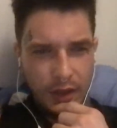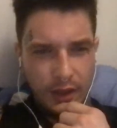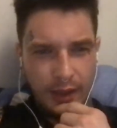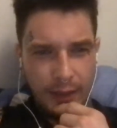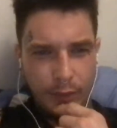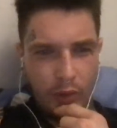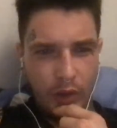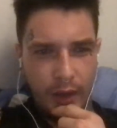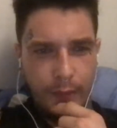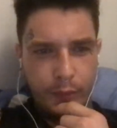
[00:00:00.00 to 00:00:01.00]
A lot more
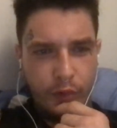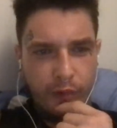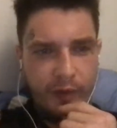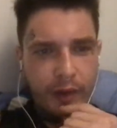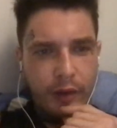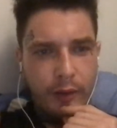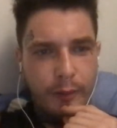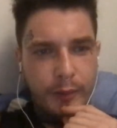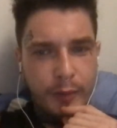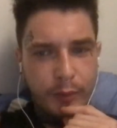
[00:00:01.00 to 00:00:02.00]
high-profile
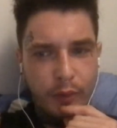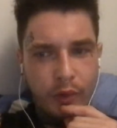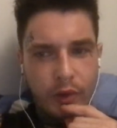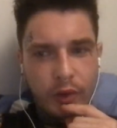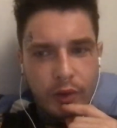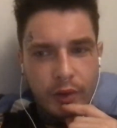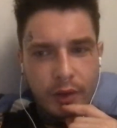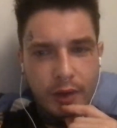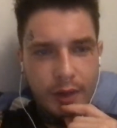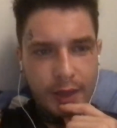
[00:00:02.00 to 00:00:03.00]
people
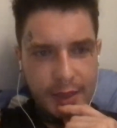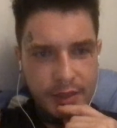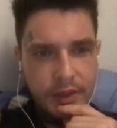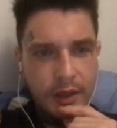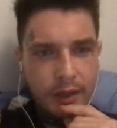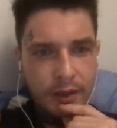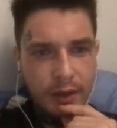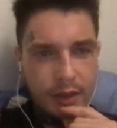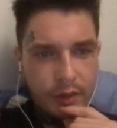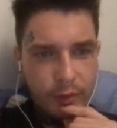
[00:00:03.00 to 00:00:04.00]
are gang stalked
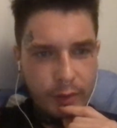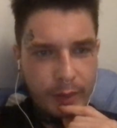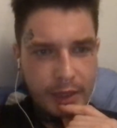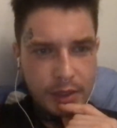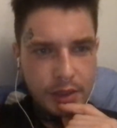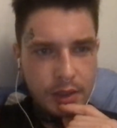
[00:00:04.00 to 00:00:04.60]
than you would imagine.